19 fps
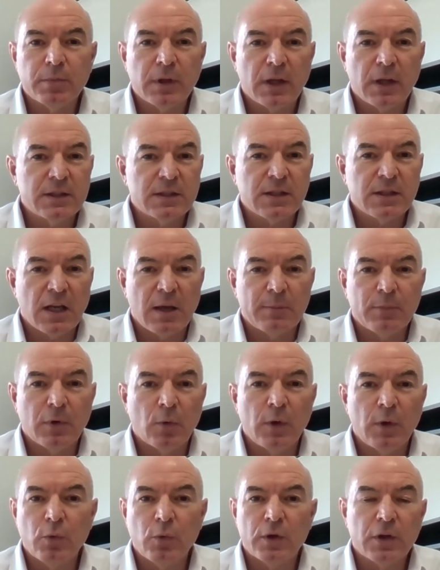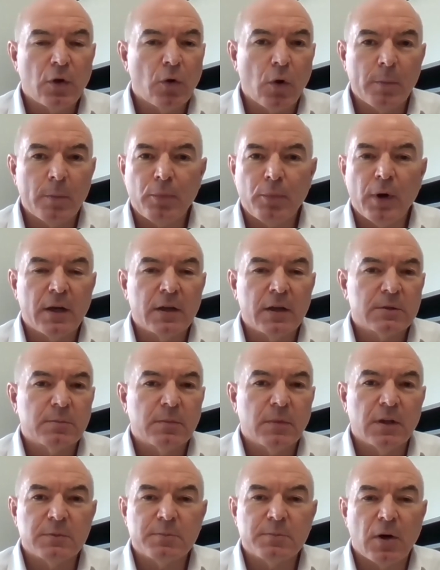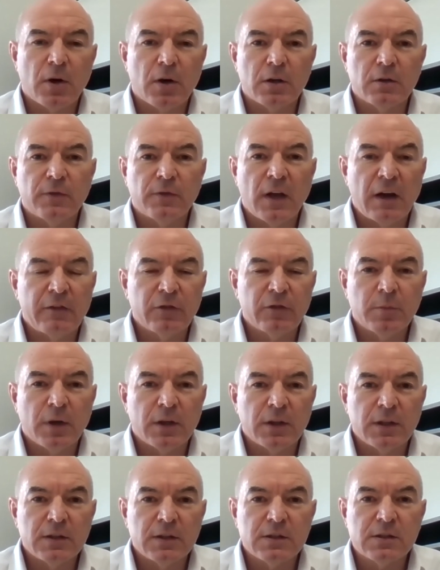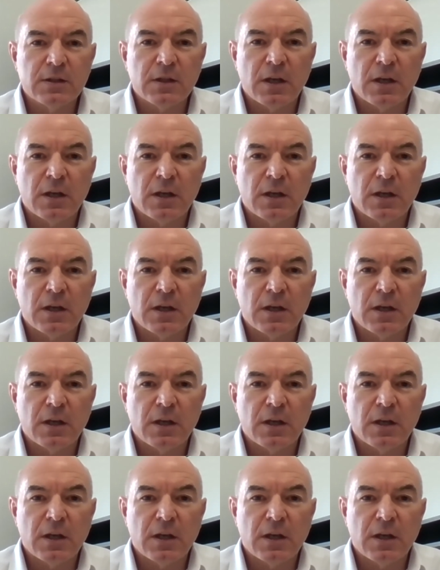blood sample we would incorporate as part of everybody's